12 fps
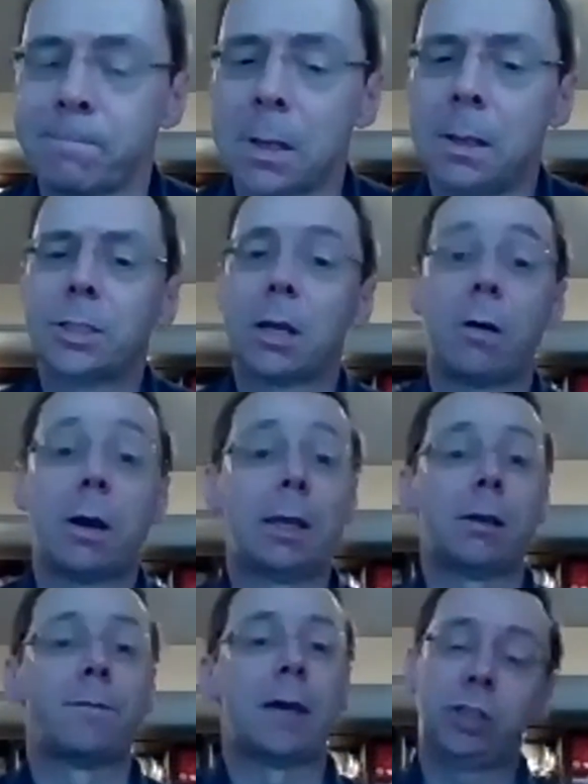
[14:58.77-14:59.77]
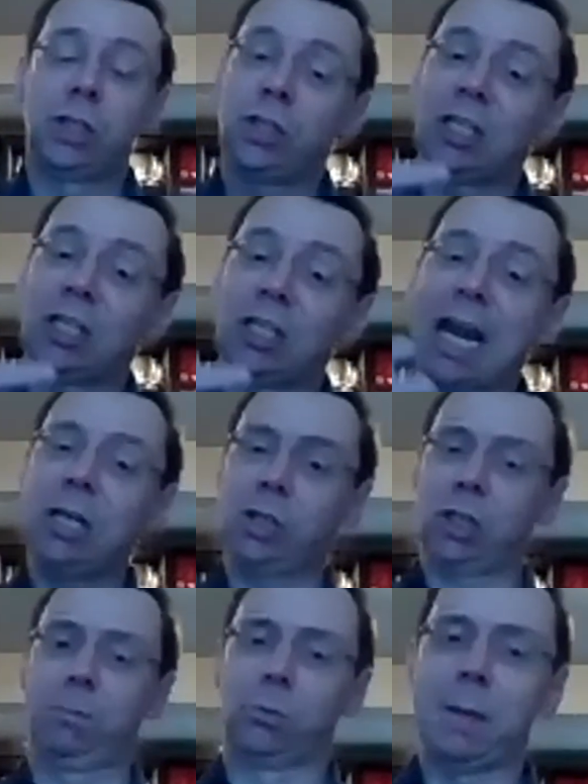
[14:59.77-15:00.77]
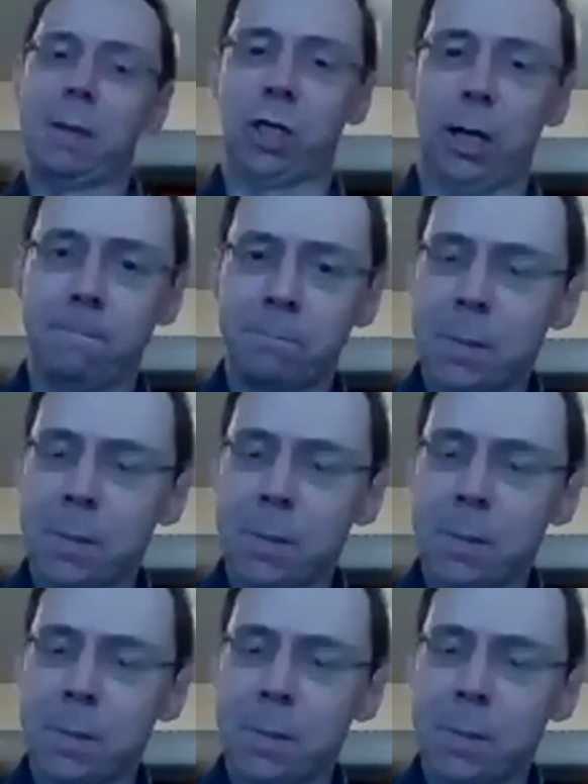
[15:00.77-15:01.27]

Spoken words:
So I think a fairly sensible measure